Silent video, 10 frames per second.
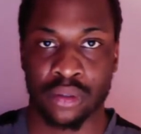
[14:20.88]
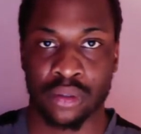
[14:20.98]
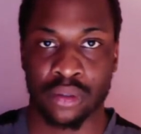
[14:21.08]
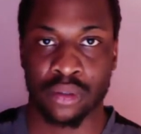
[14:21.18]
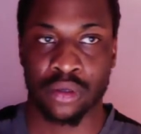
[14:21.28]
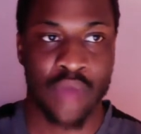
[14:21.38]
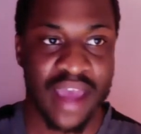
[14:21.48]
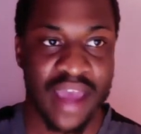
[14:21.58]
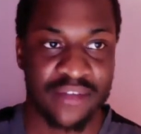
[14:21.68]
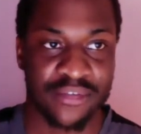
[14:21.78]
You don't
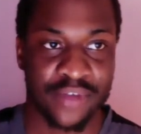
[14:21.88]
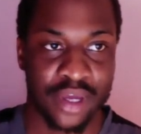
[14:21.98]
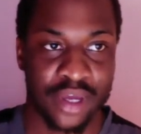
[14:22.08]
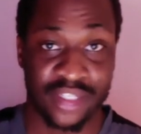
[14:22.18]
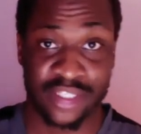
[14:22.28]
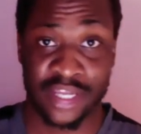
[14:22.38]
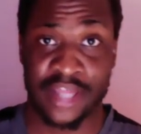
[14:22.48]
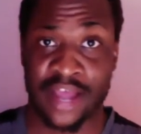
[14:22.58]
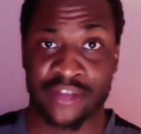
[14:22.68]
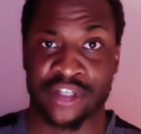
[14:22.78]
have a
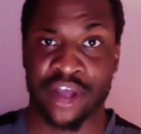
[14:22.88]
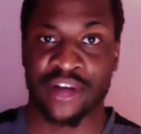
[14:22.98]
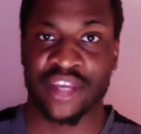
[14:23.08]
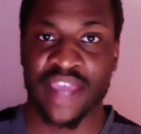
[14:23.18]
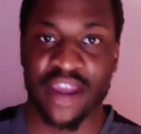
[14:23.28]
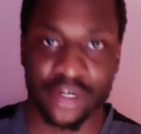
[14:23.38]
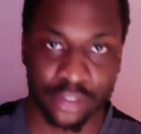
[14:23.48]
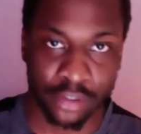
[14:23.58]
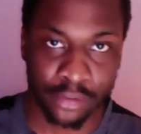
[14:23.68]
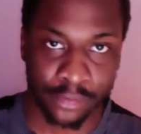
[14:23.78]
$10,000
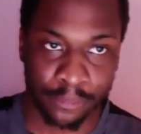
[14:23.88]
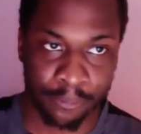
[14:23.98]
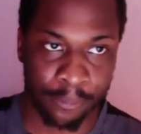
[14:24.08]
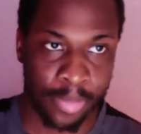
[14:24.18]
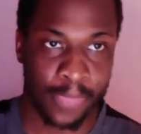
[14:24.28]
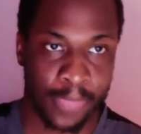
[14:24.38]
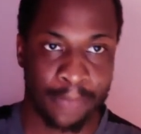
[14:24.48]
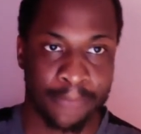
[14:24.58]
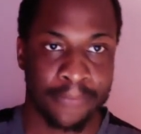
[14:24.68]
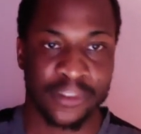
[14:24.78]
character.
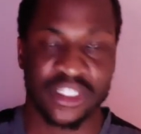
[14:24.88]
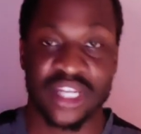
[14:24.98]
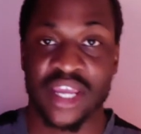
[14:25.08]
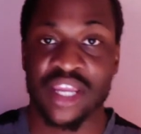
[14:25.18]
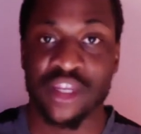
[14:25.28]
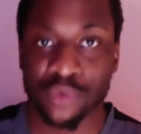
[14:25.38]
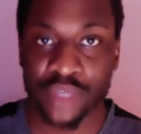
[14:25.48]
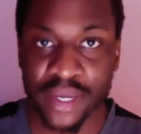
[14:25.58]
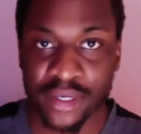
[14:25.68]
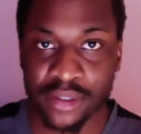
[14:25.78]
It's not in you
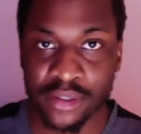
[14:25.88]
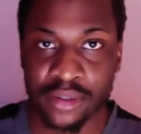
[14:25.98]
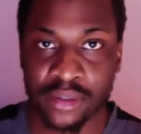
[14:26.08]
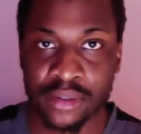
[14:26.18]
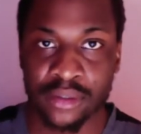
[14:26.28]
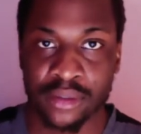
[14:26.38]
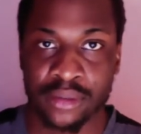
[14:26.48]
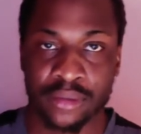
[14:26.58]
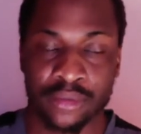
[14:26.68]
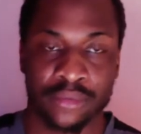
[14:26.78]
yet.
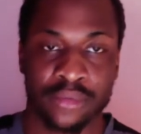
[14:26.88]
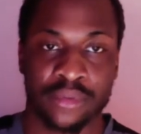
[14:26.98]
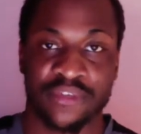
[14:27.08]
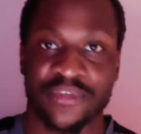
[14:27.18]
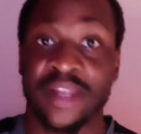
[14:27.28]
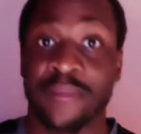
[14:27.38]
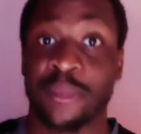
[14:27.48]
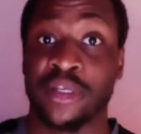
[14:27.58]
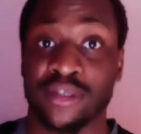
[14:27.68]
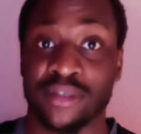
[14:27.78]
Develop
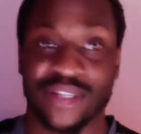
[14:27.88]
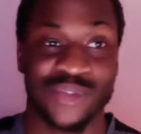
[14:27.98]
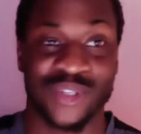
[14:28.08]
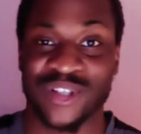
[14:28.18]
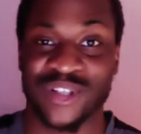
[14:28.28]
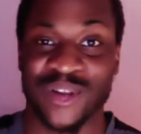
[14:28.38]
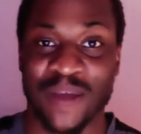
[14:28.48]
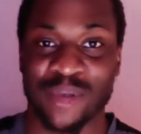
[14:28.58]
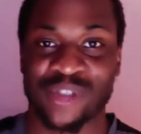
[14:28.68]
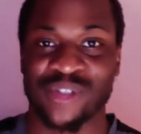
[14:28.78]
it. That's what it's all
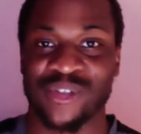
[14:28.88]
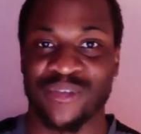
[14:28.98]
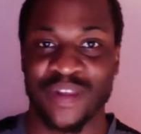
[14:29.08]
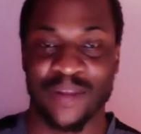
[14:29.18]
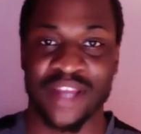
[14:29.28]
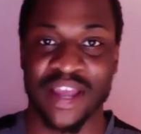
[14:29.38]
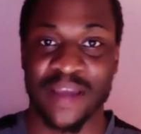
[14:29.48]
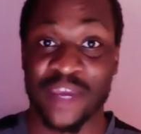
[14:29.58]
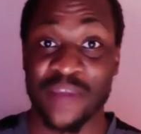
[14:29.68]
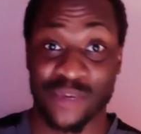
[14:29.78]
about, personal development.
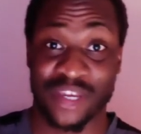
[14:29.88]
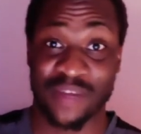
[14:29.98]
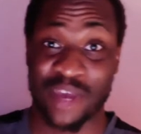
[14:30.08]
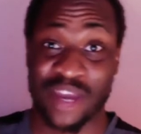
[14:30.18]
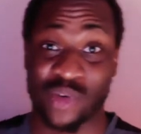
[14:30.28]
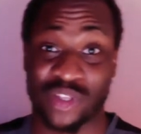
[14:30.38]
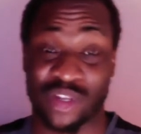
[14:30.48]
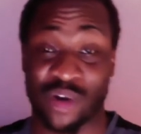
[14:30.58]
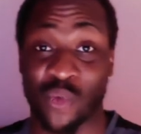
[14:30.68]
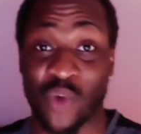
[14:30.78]
People get paid what
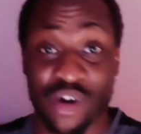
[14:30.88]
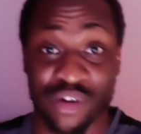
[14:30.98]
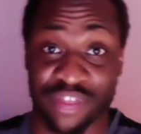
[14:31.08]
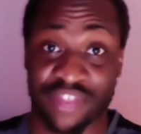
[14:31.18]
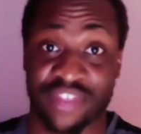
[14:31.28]
they're worth.